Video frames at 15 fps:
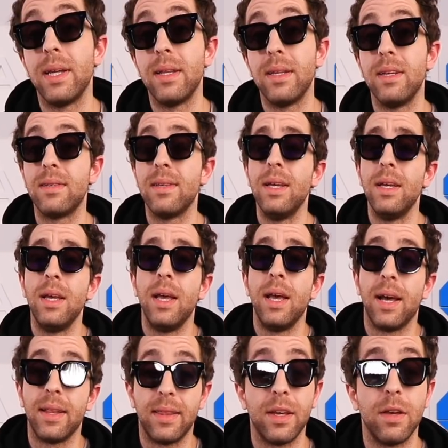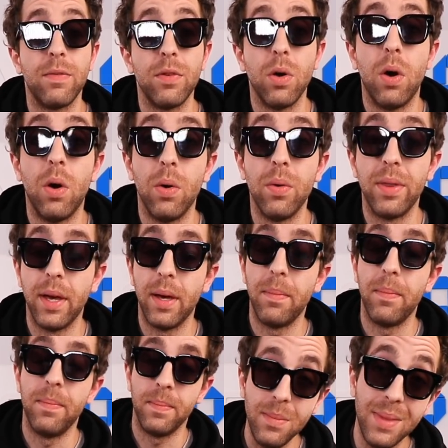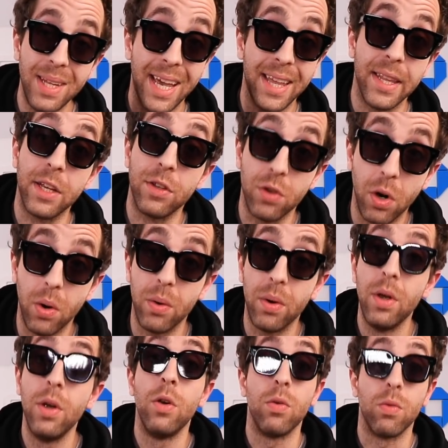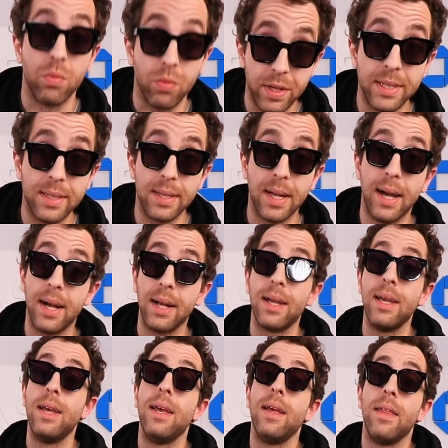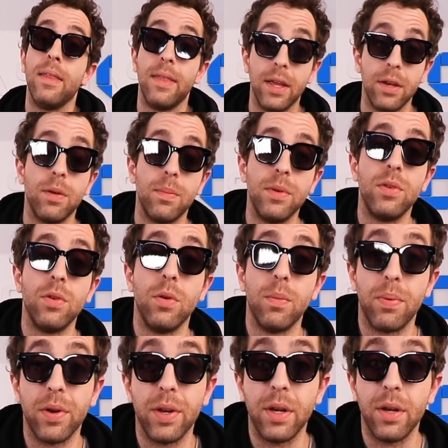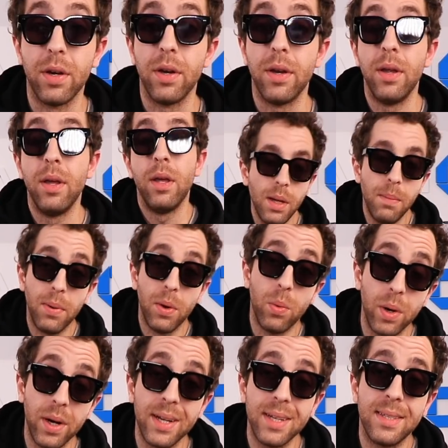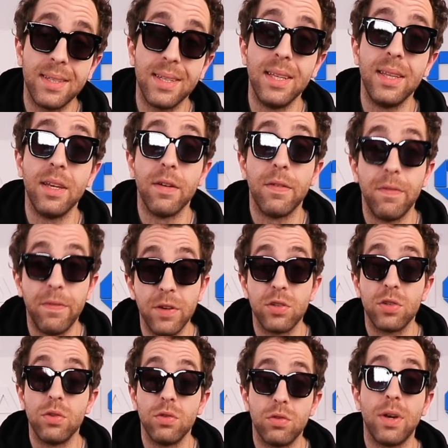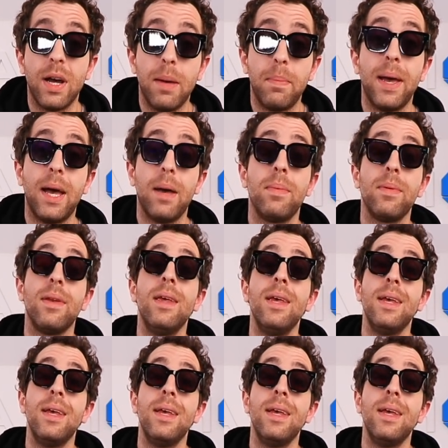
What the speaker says: in these. I think if you hold them and they don't restock, then you'll be doing pretty good. But we're going to see the official drop happen